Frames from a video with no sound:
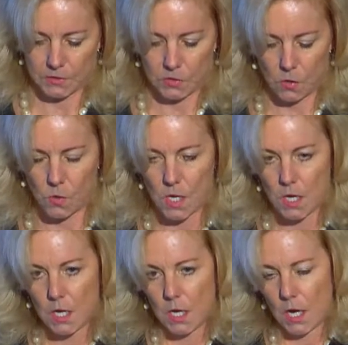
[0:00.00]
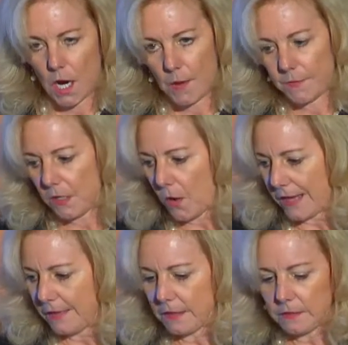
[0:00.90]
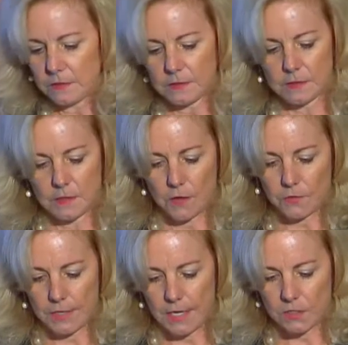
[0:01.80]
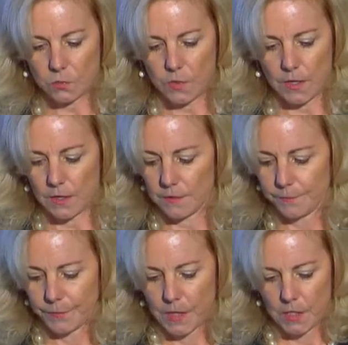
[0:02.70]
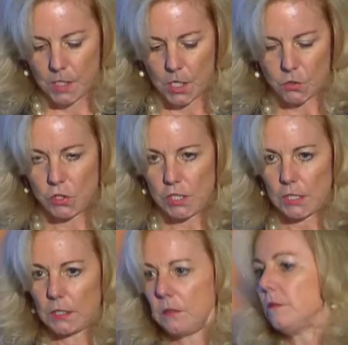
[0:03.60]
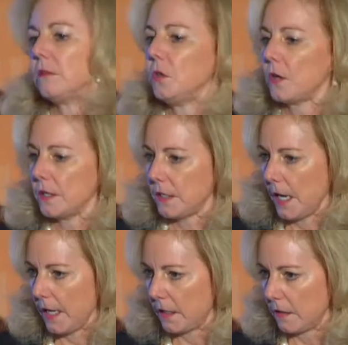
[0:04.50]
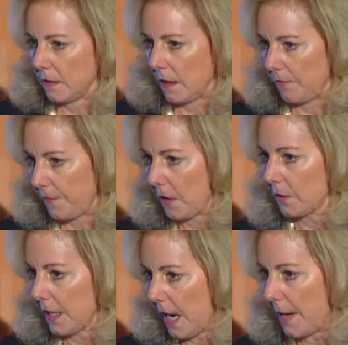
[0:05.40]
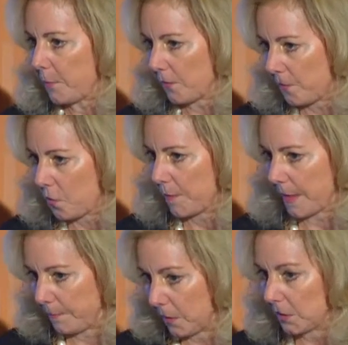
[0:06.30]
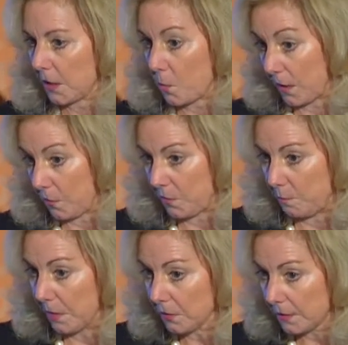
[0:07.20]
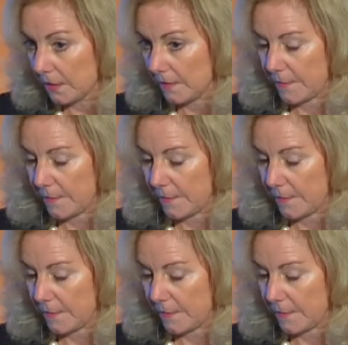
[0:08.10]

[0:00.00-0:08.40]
So, I think this is another case where, you can take a fairly high-performing building when it was built.